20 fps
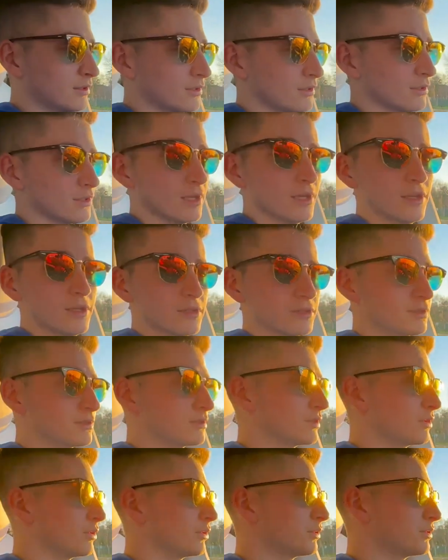Yeah,
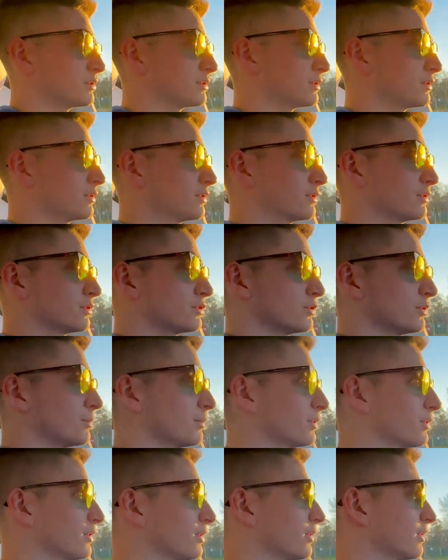so it was a
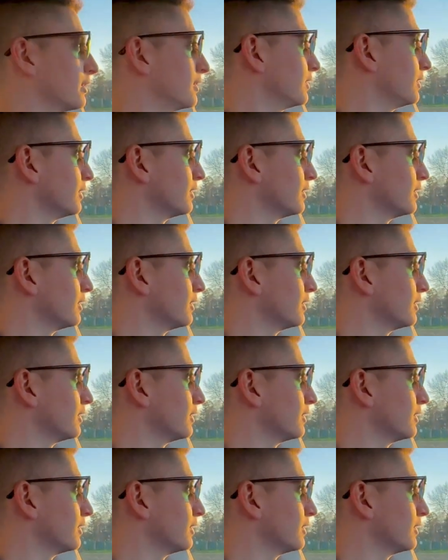super good